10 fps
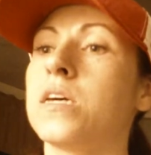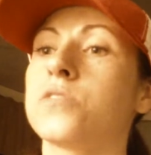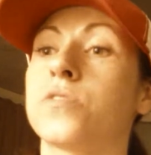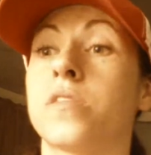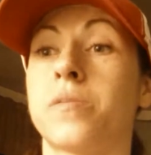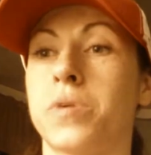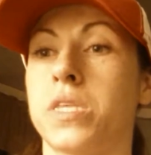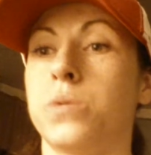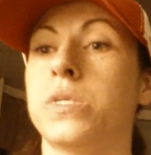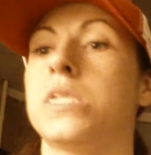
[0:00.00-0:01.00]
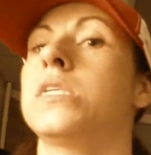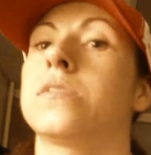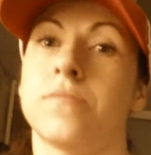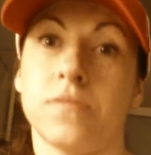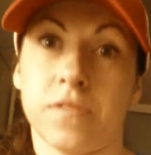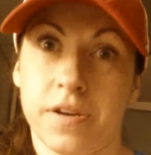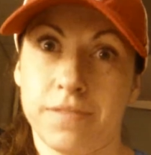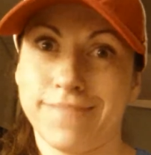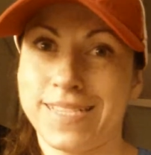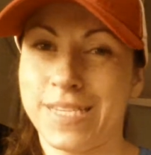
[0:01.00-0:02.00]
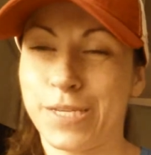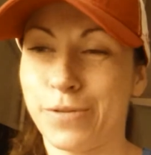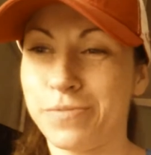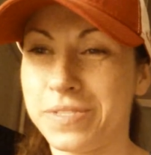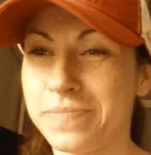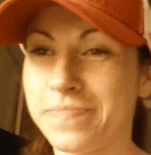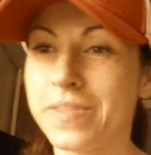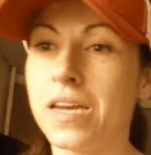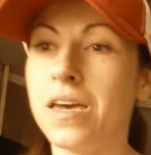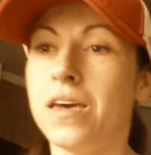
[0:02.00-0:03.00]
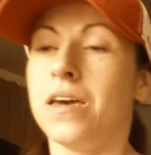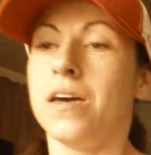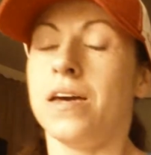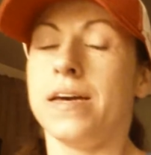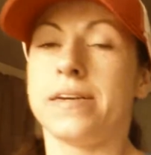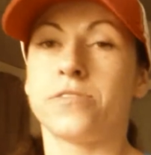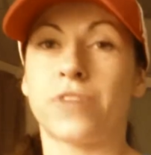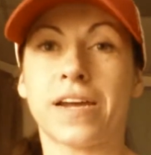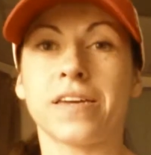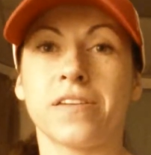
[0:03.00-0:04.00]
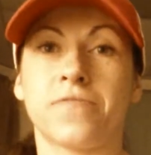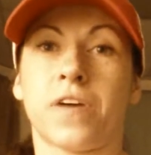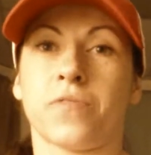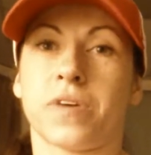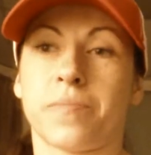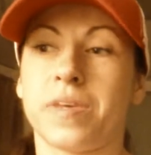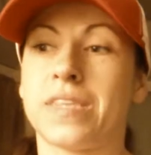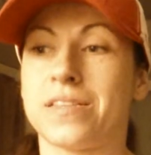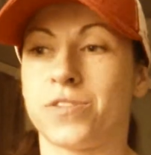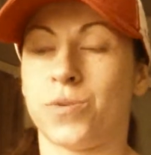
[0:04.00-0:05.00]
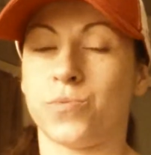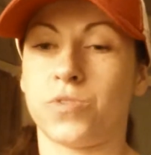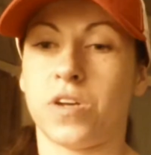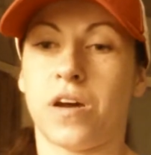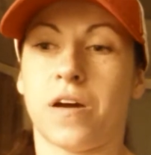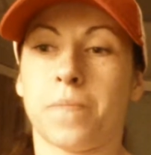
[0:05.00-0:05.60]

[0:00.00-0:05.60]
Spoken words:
So then number 3, sorry, I take notes. Tracking and following up. That's huge.